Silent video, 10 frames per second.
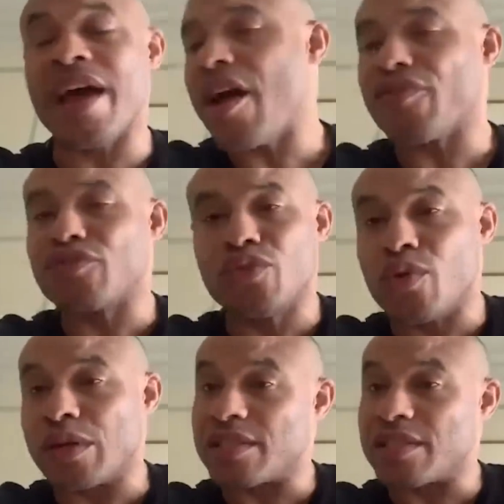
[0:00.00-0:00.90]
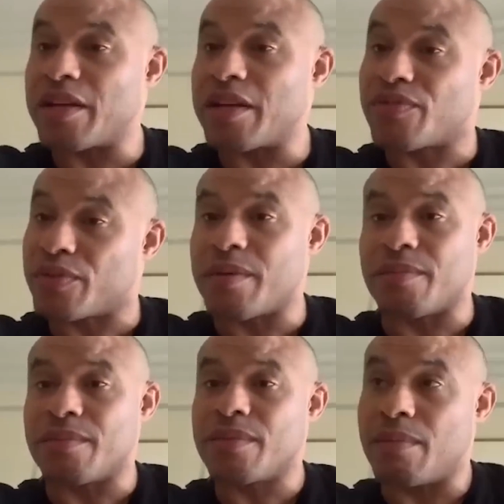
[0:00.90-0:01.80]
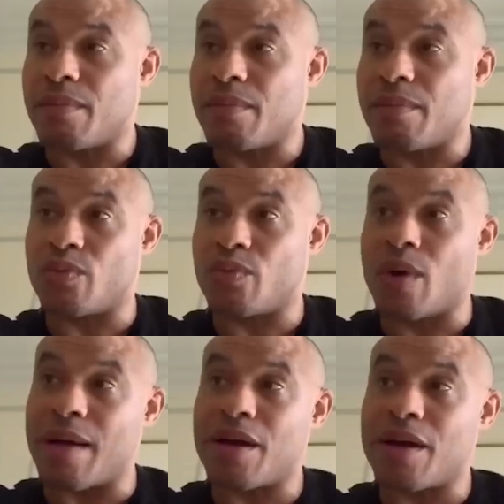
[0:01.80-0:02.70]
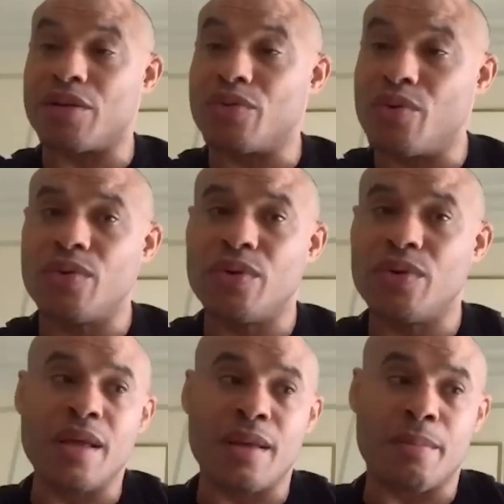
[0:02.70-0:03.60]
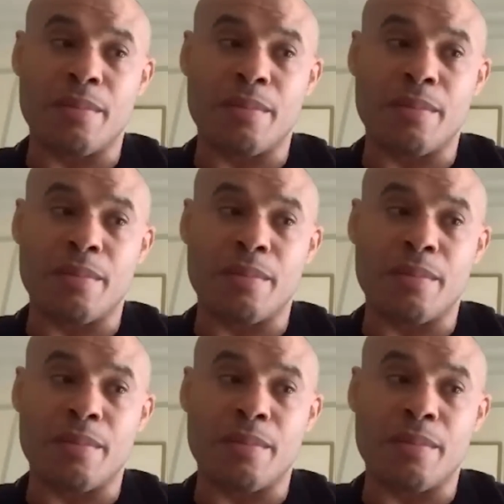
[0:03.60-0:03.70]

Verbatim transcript: they have to do what's the best for them. But what I'm gonna do,